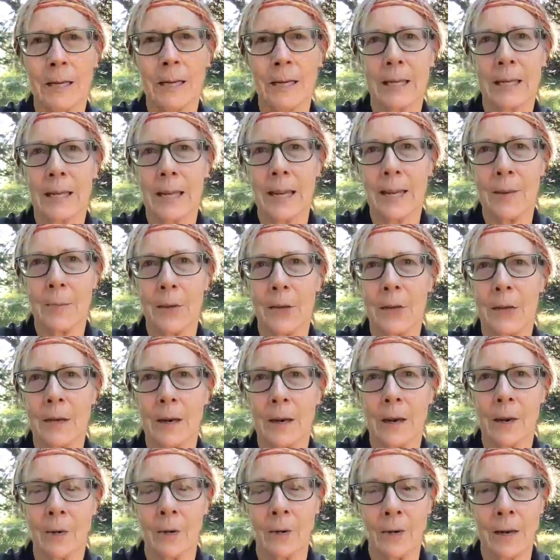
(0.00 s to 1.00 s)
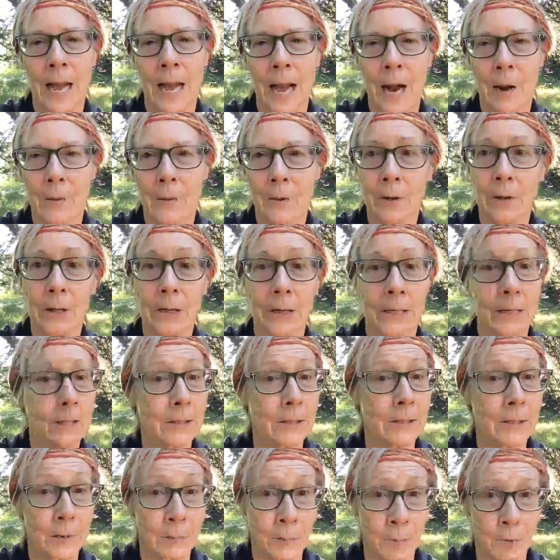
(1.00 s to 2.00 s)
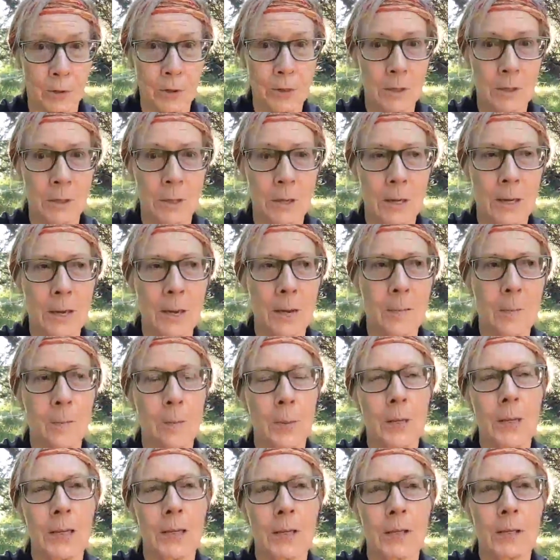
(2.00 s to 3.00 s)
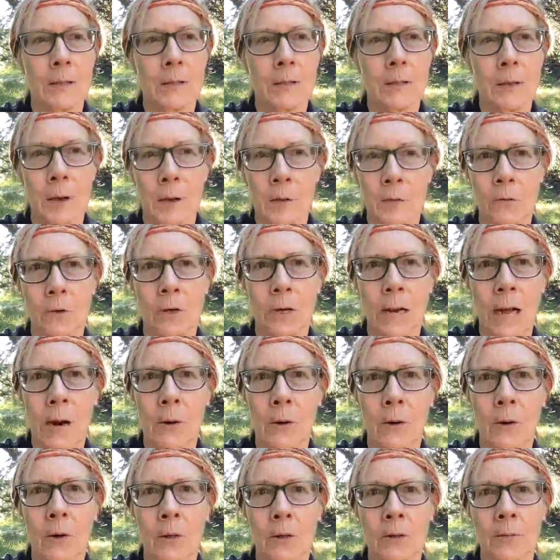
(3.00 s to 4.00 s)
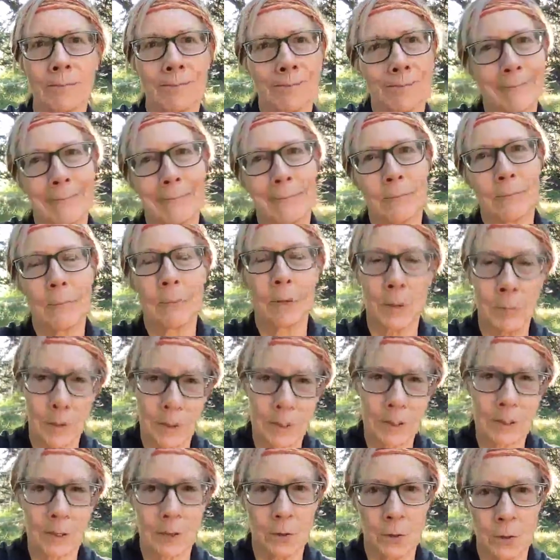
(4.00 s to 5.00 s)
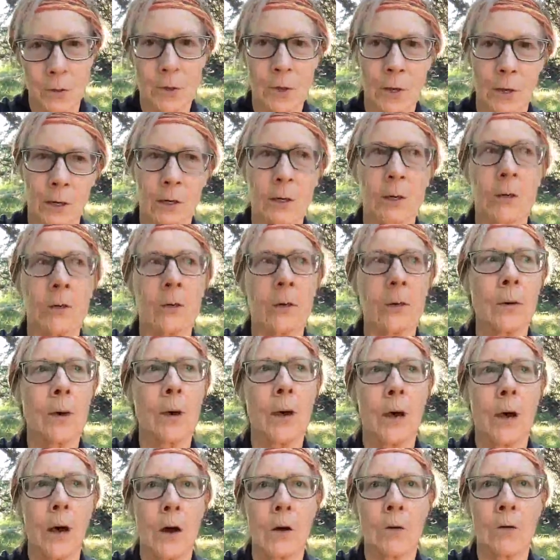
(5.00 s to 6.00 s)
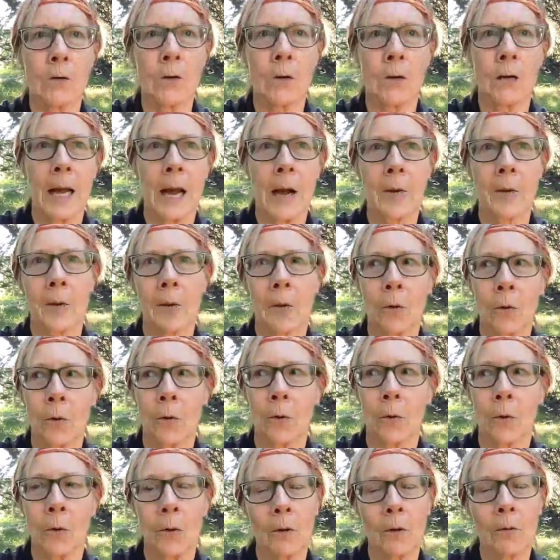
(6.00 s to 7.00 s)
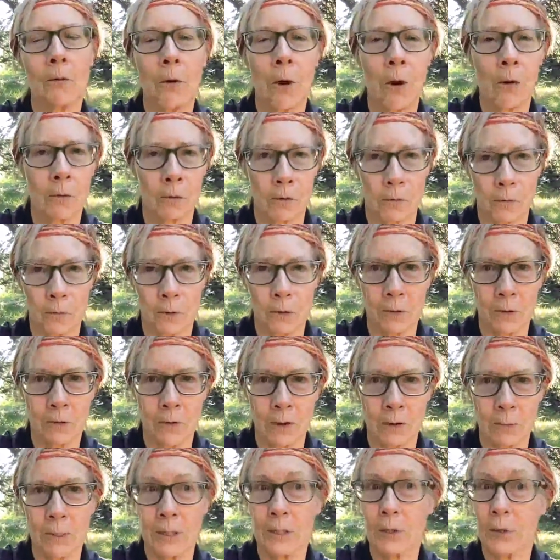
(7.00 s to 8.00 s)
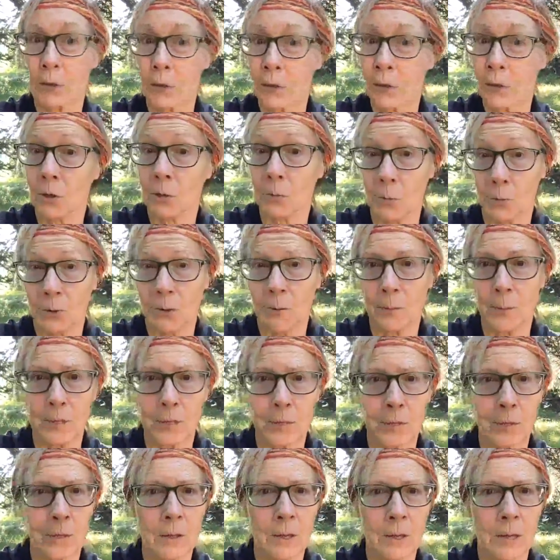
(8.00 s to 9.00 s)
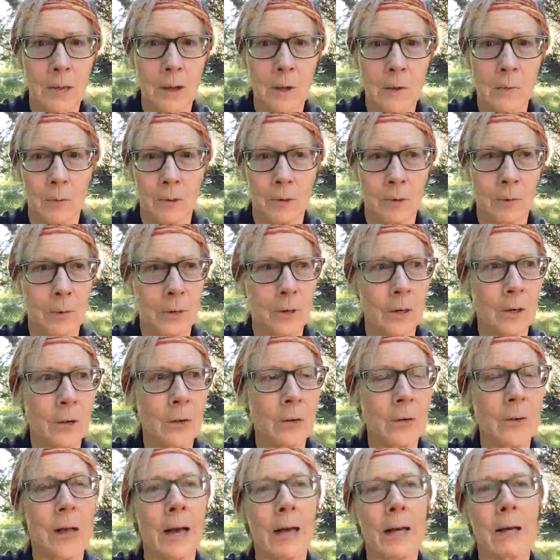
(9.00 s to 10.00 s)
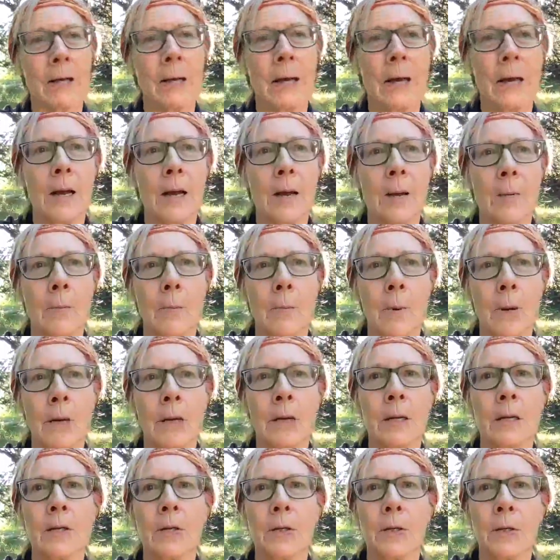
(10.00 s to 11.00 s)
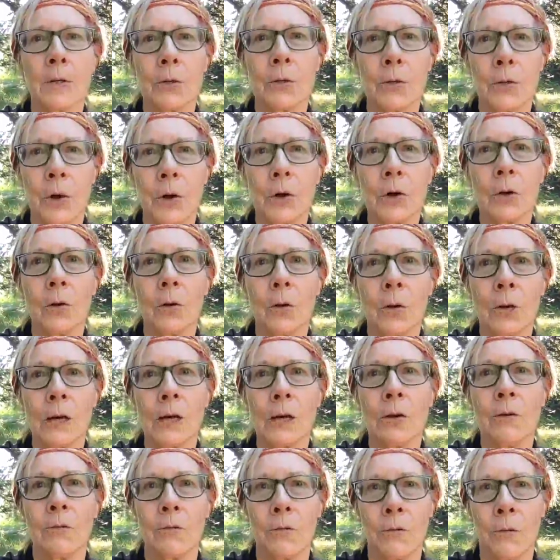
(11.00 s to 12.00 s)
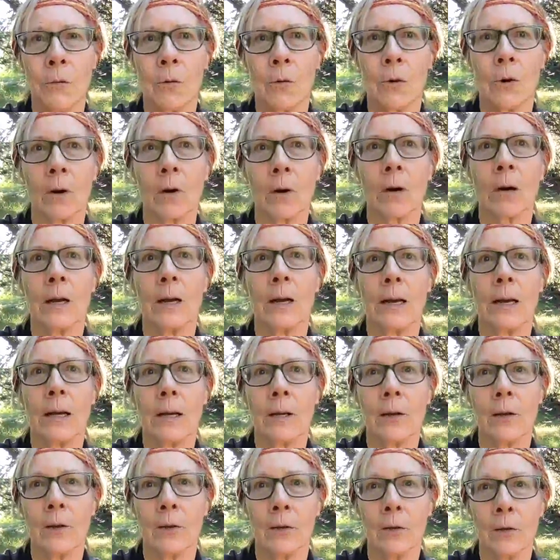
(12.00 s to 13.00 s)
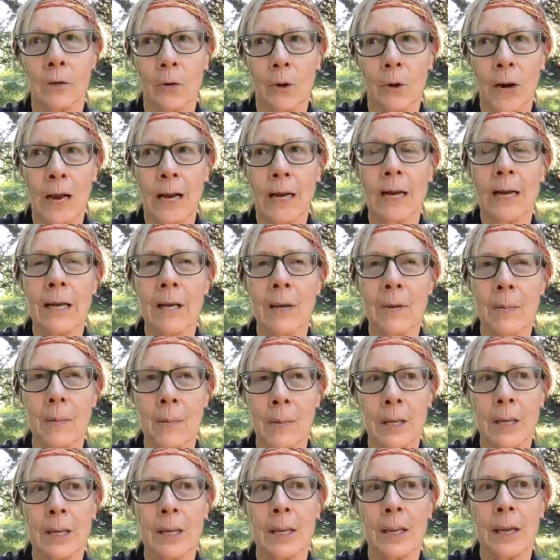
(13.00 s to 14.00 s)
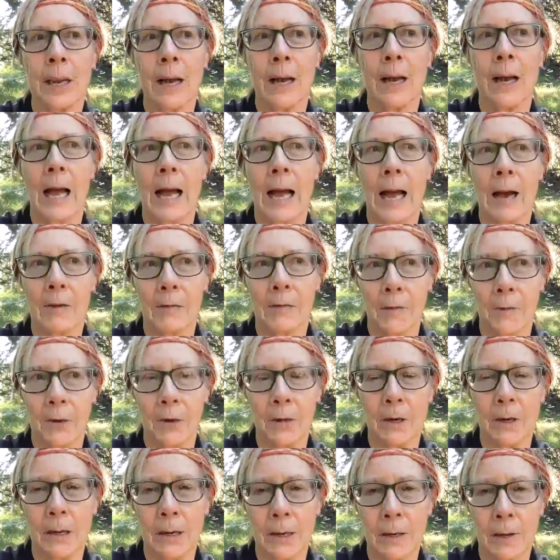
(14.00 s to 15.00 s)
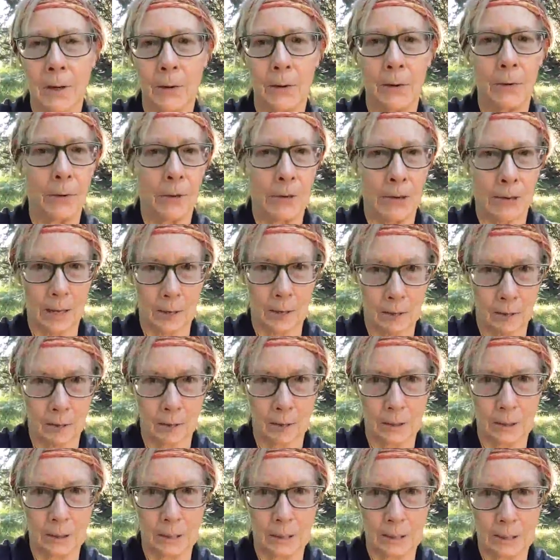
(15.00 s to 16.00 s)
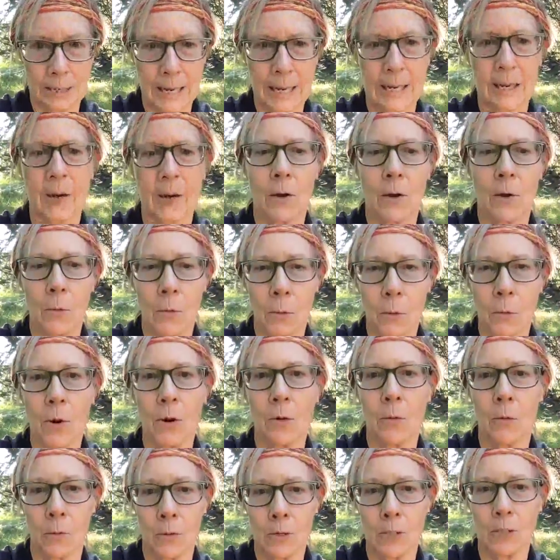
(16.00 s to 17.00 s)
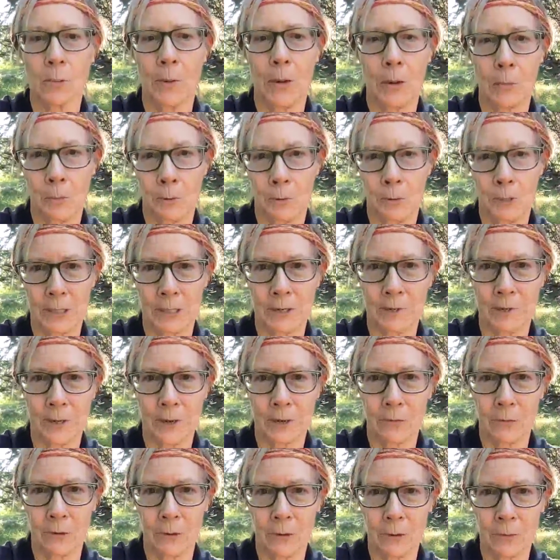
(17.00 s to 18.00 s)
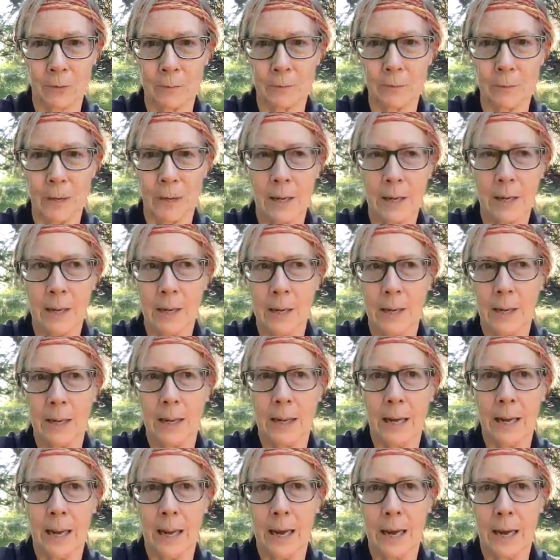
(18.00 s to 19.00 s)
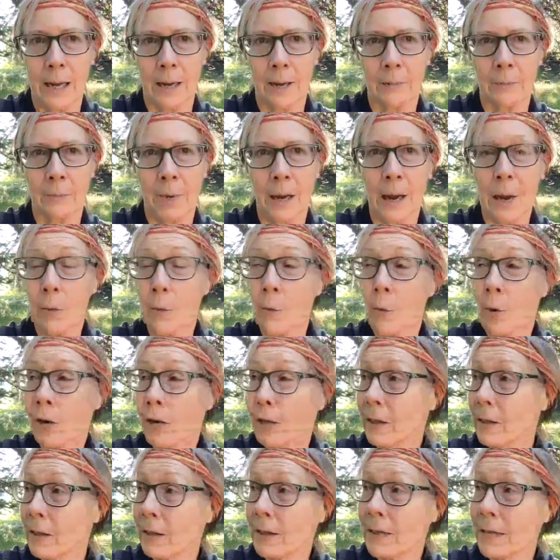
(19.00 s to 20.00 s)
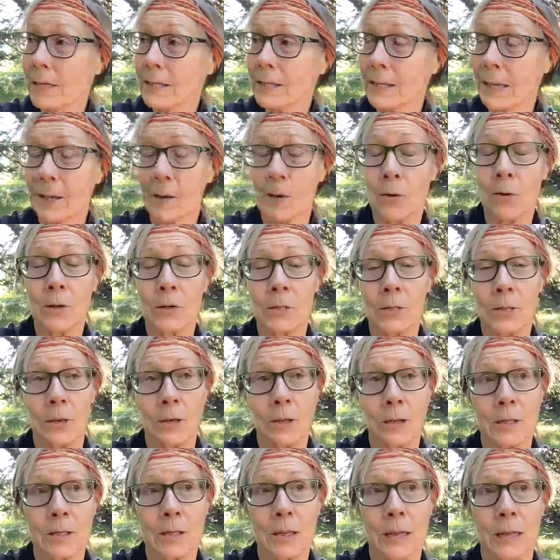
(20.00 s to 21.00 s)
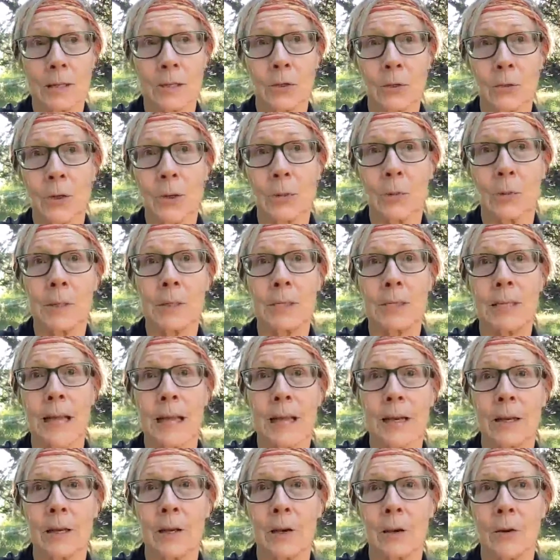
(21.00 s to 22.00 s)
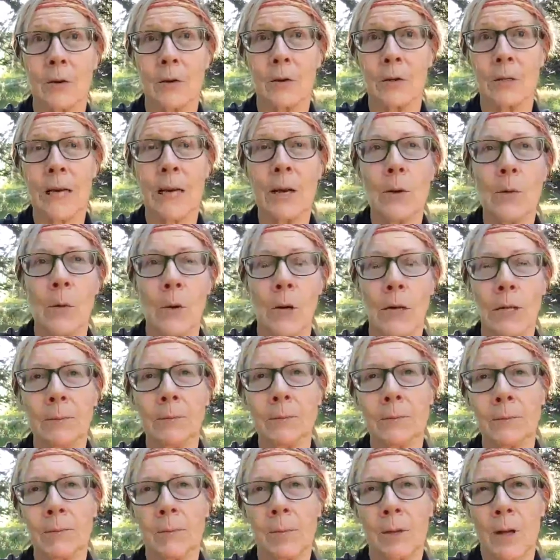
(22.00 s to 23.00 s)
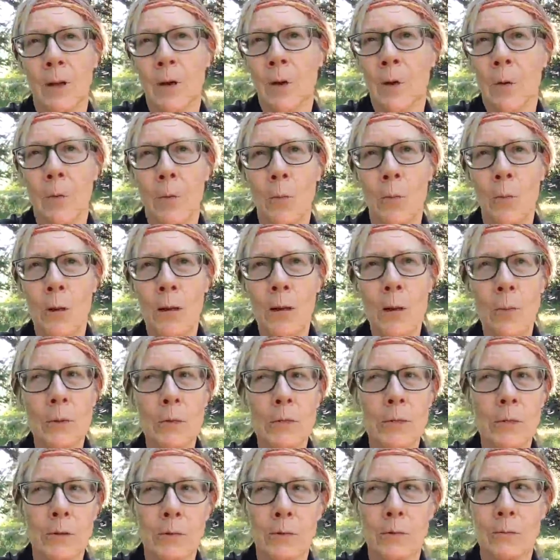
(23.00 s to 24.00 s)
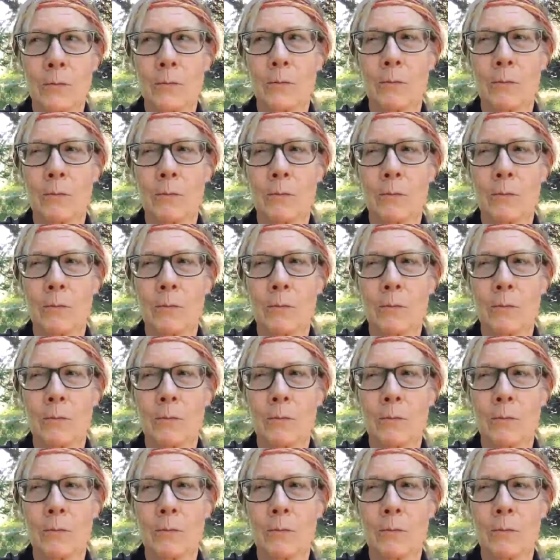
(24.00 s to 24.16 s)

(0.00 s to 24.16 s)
Keeping it under an hour is smart because over an hour, depends on who you're talking to, over an hour or, or over 45 minutes, you start burning muscle. We don't want to do that. But start looking for your tracking to be how far did I go? How long did it take? What was my perceived effort? Um, one of the things I noticed on this last trip is that, you know, day one, it was a